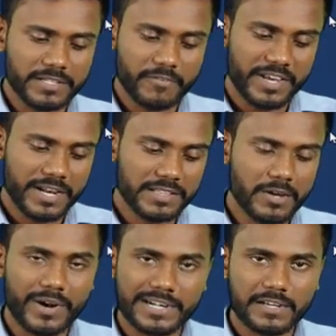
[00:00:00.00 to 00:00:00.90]
the Vedanta
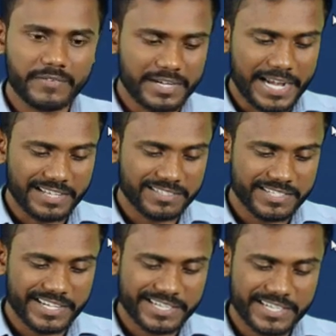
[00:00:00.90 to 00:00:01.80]
whatever tax is
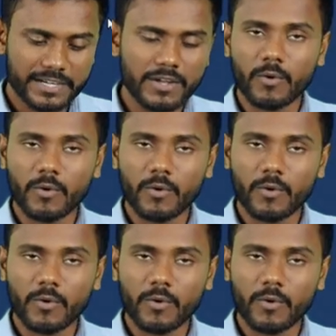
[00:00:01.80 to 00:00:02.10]
deducted